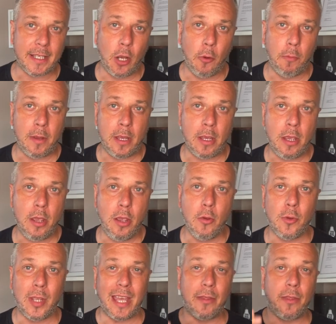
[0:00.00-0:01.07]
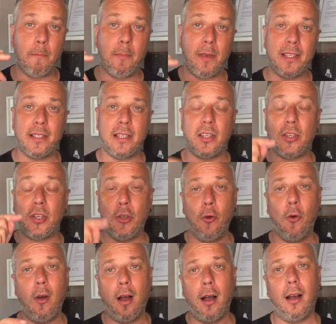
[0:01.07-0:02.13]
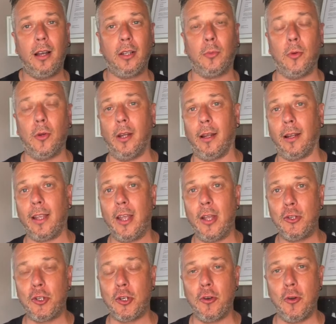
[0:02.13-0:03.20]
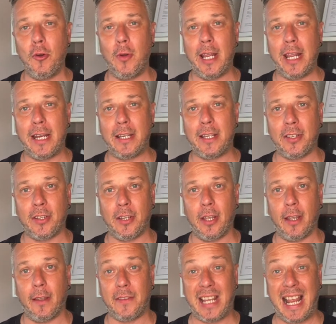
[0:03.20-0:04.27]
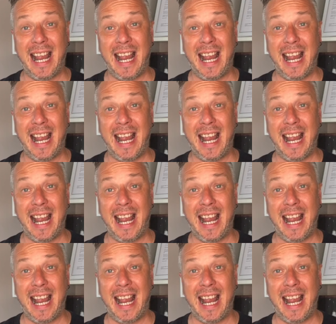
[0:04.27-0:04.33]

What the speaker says: helping you get the business your hard work truly deserves.